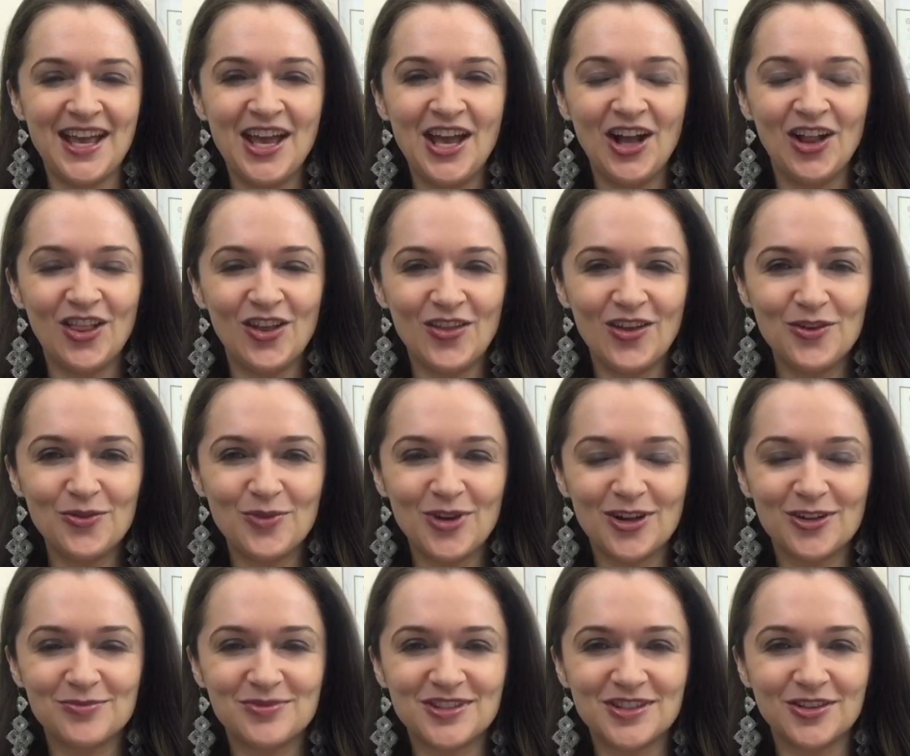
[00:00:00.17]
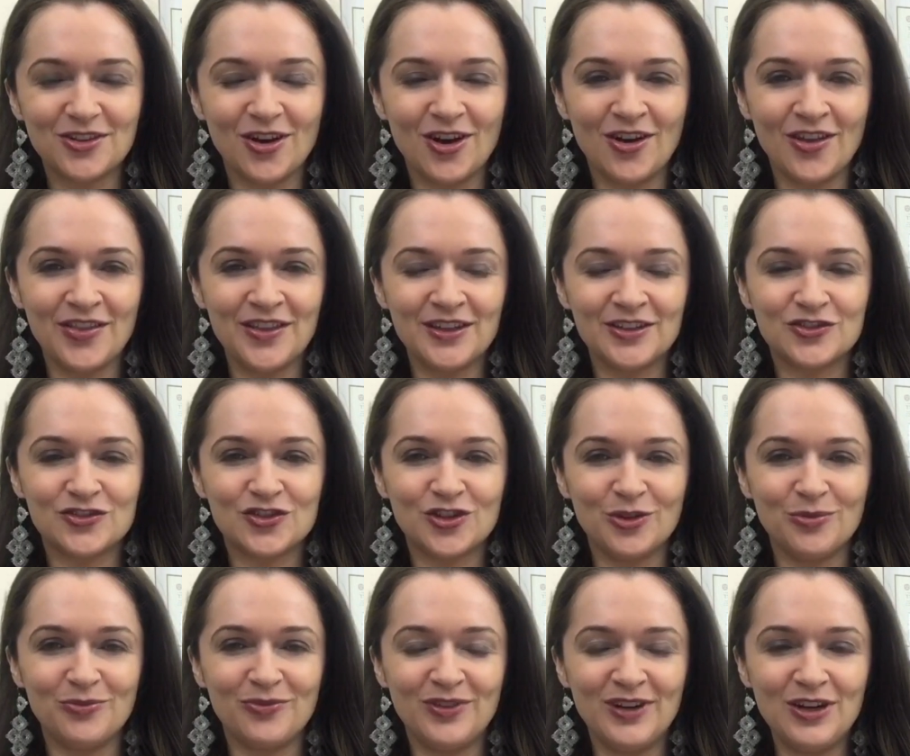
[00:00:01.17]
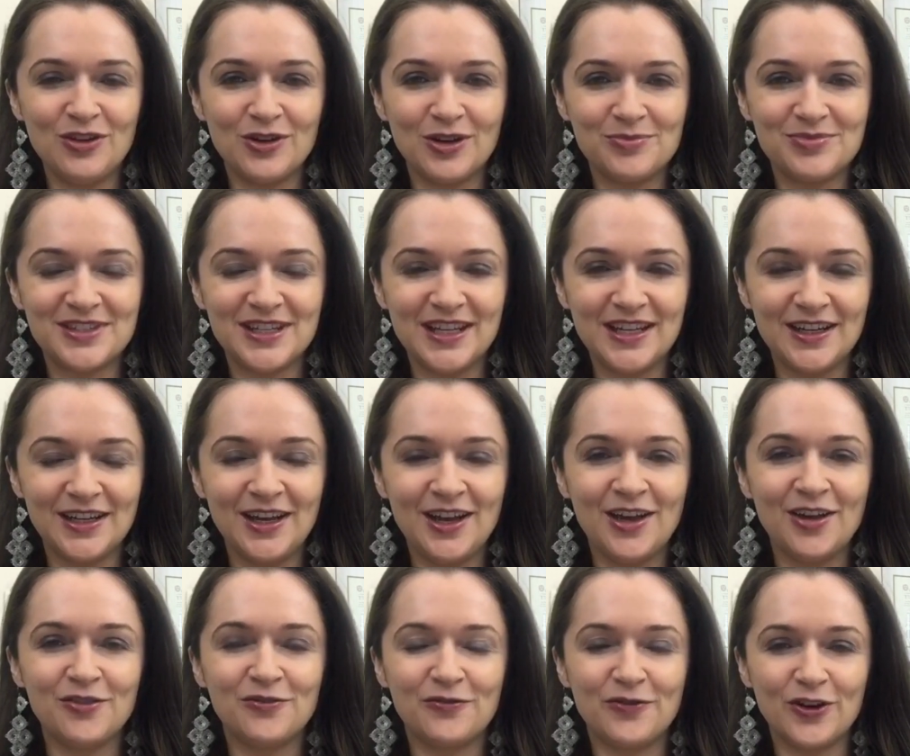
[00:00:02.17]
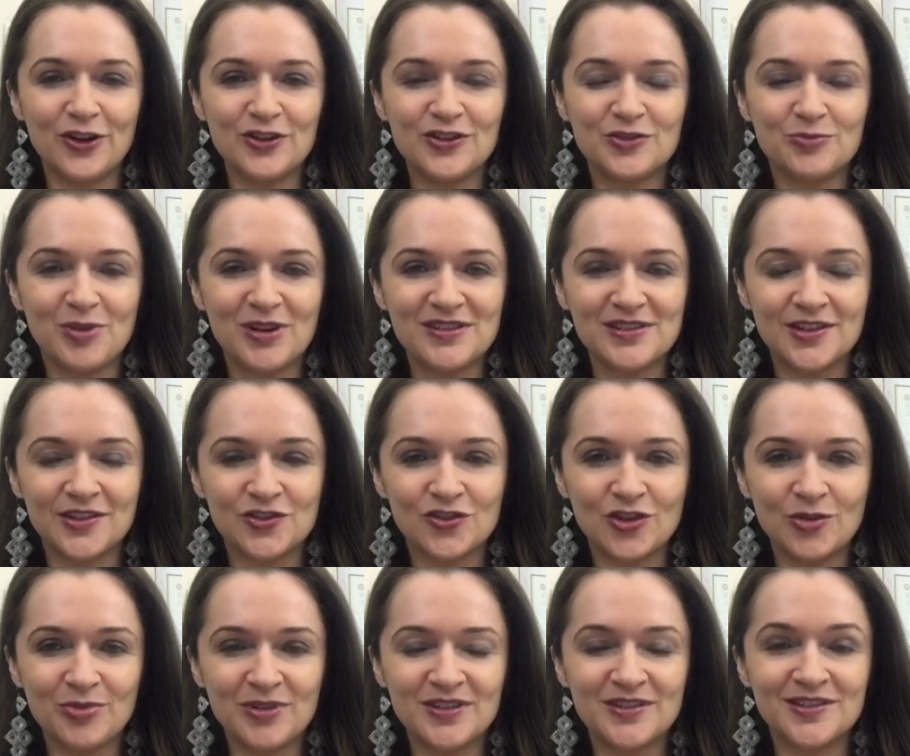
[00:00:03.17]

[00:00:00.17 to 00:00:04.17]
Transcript: Hello there, and welcome to your All Things Trump video update. First, President Trump is